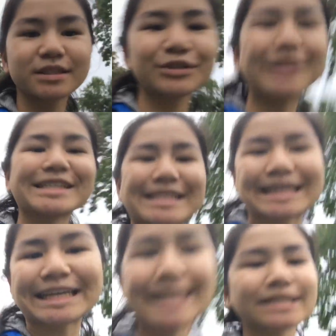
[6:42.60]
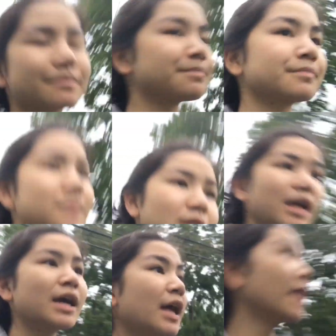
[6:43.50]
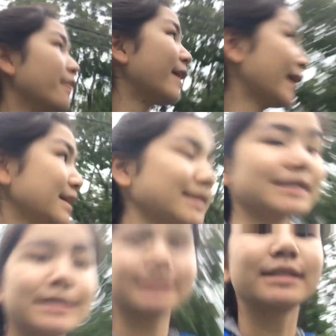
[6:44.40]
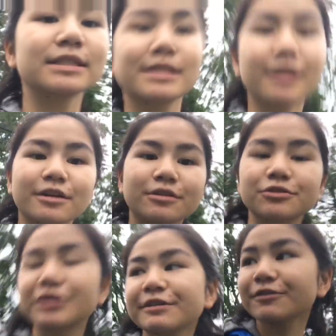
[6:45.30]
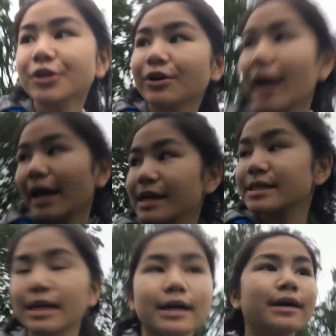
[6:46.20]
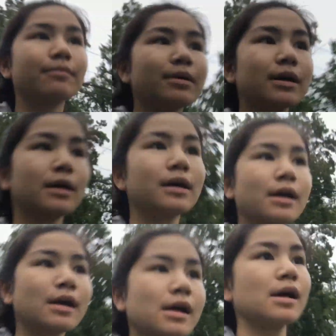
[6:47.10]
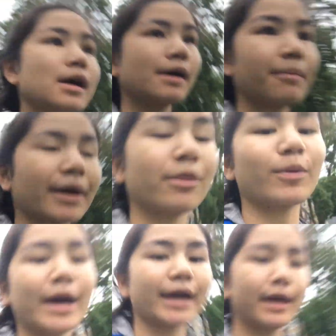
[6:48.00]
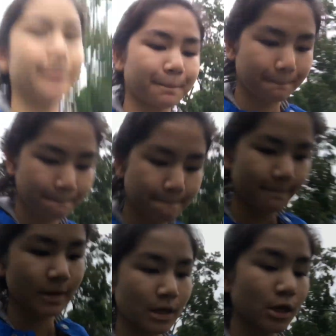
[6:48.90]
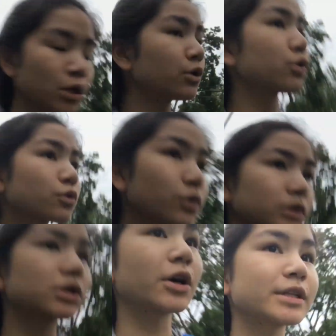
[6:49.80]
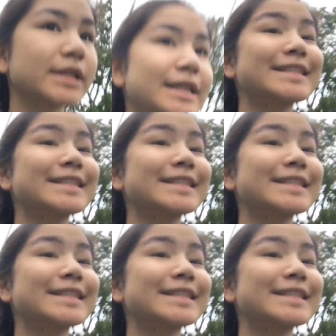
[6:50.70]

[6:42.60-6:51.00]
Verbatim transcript: do this thing. That is just a little treat for you guys. Um, by the way, school starts in